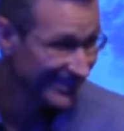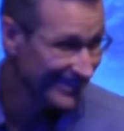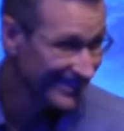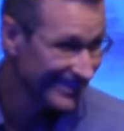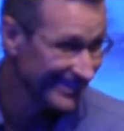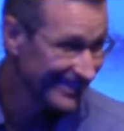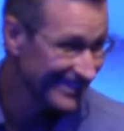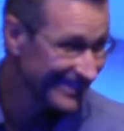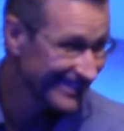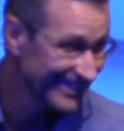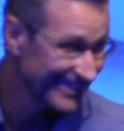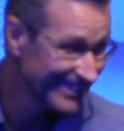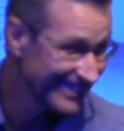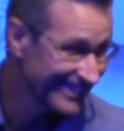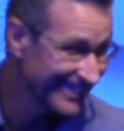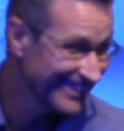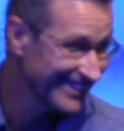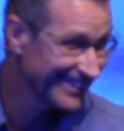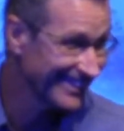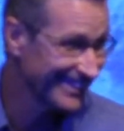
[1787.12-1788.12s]

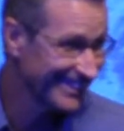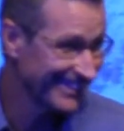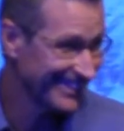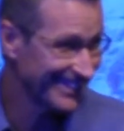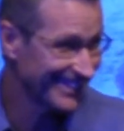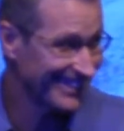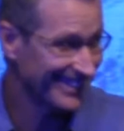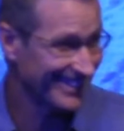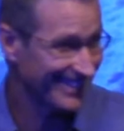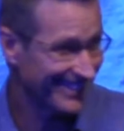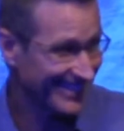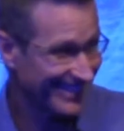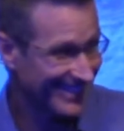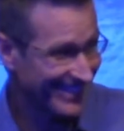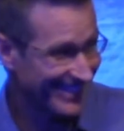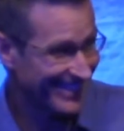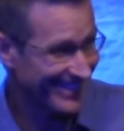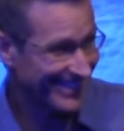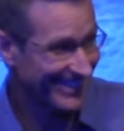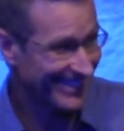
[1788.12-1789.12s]

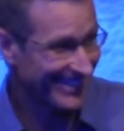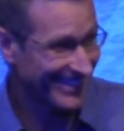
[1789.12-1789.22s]
Nothing is said.